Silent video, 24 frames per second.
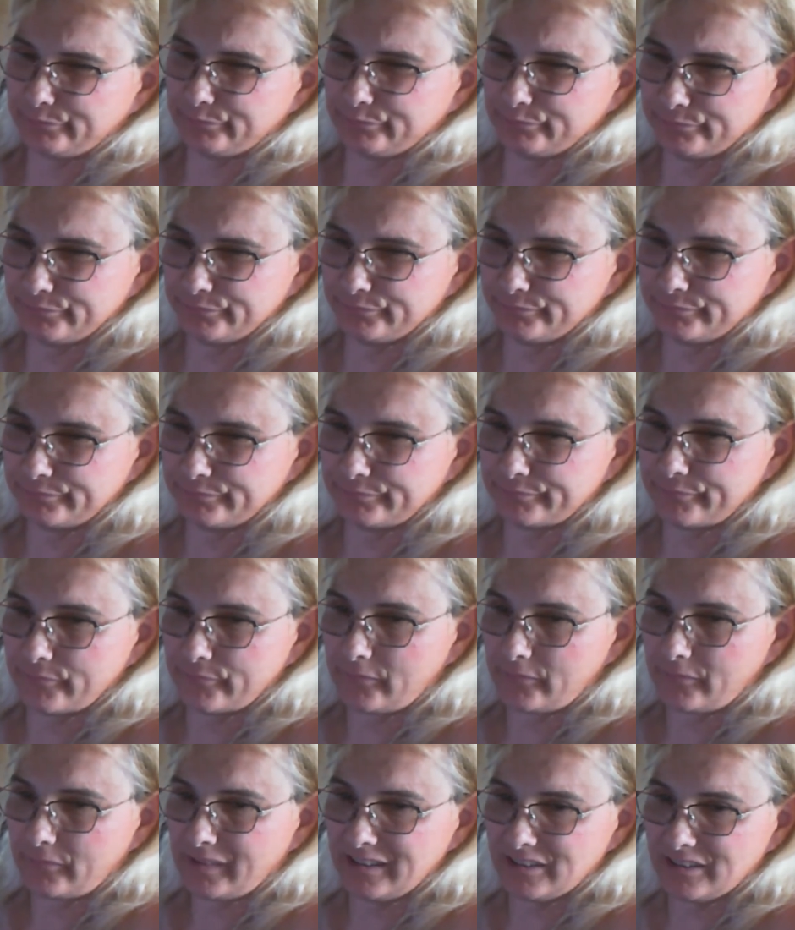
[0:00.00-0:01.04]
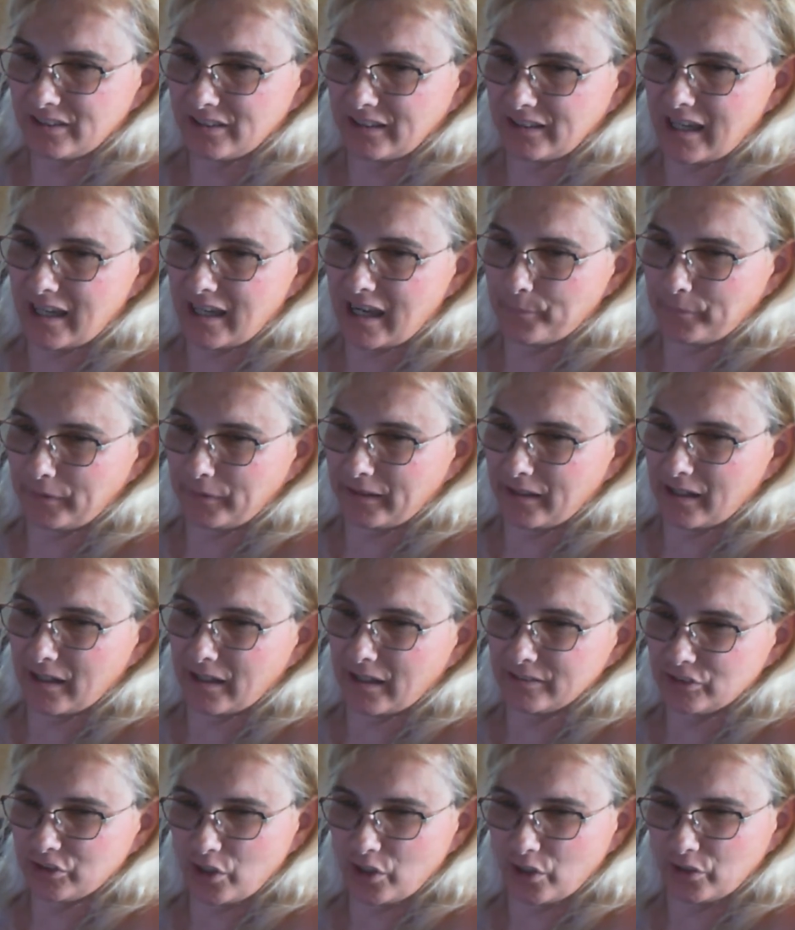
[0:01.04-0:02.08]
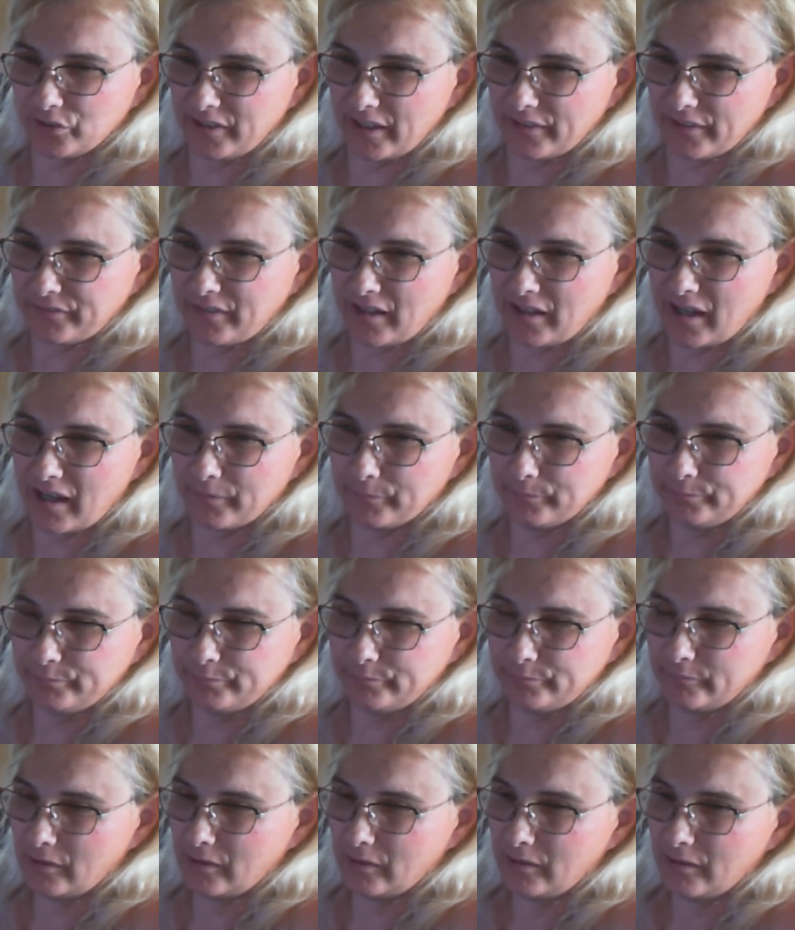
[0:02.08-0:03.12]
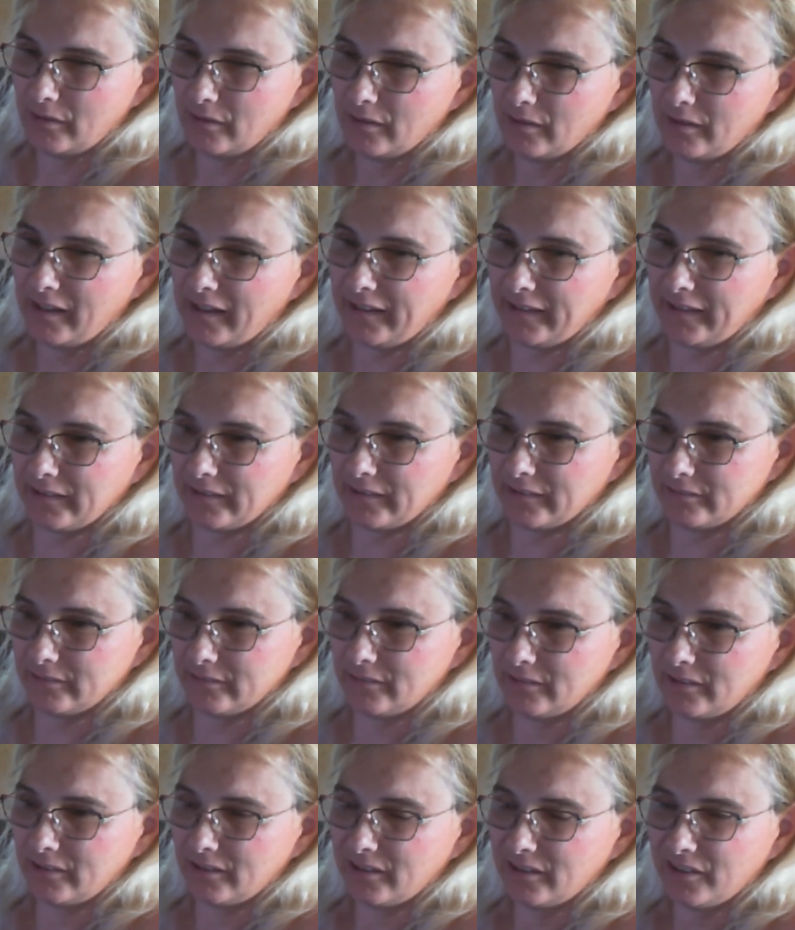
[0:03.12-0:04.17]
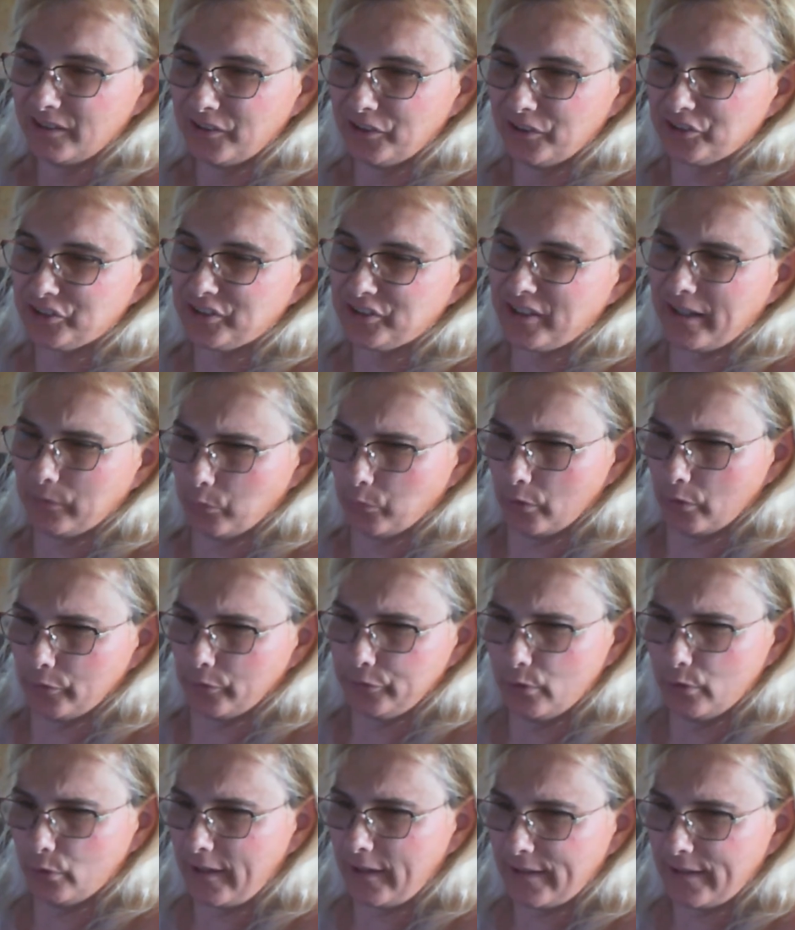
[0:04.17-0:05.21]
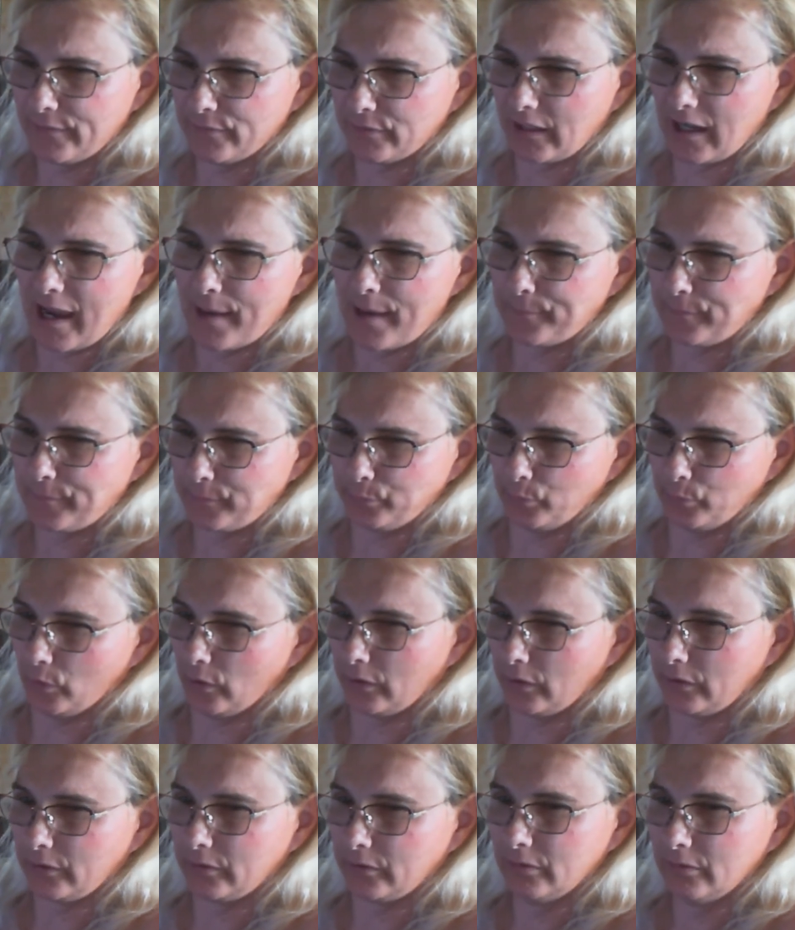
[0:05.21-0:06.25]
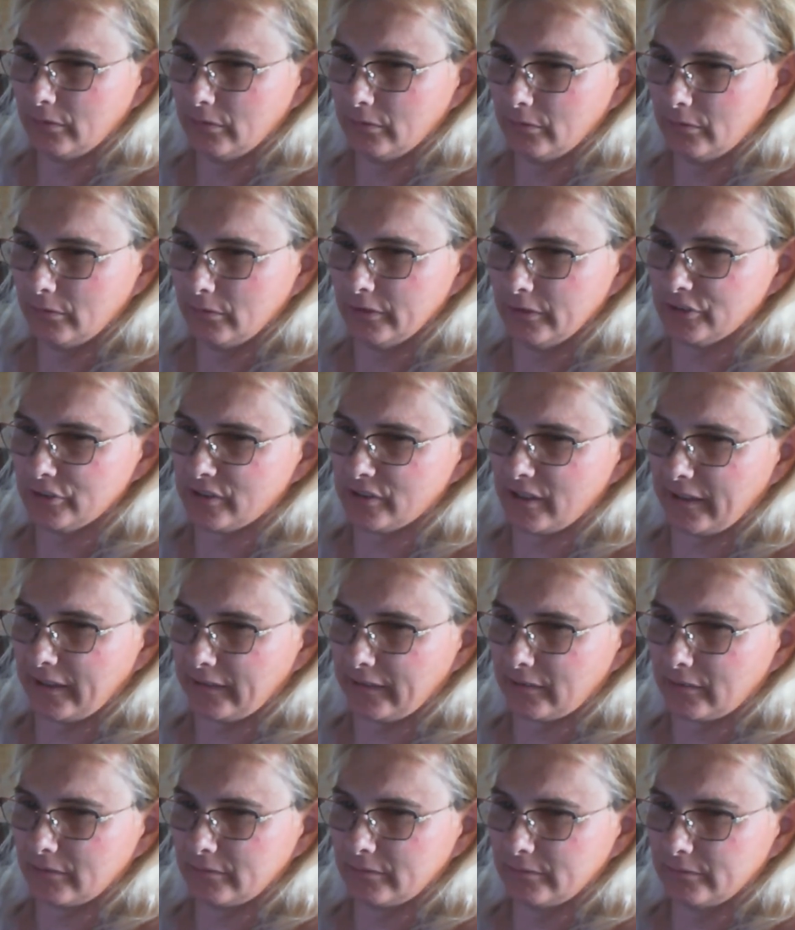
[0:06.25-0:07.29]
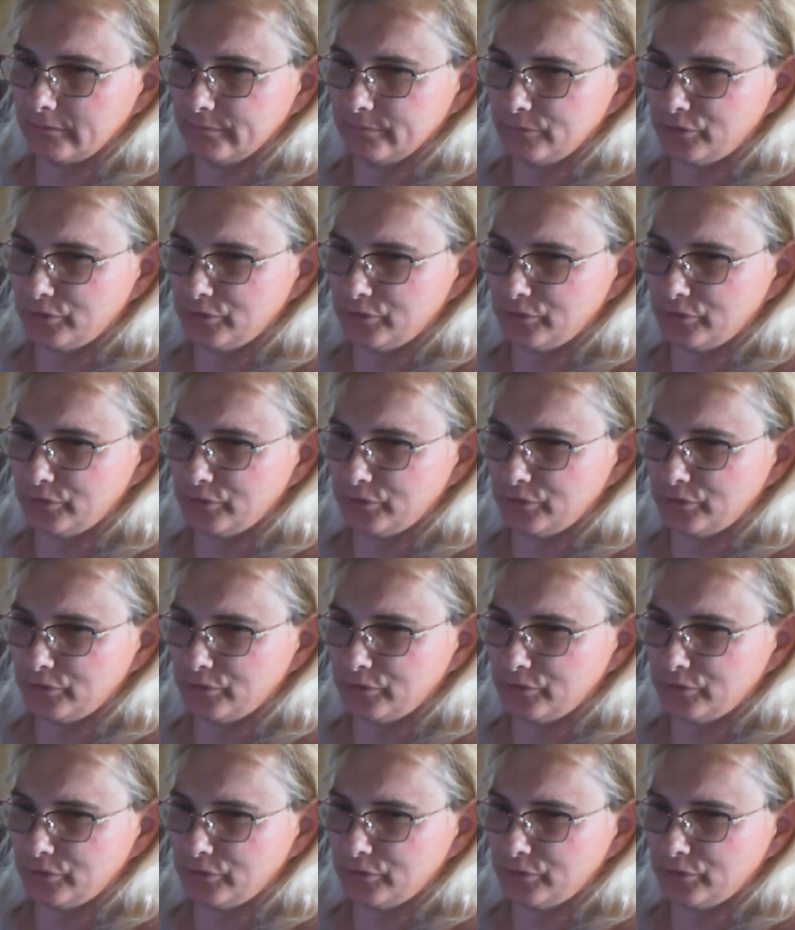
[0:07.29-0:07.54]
it's a Comic Con, it's called DefCon, and they're saying, well, you don't have a comic book. It's like, so what?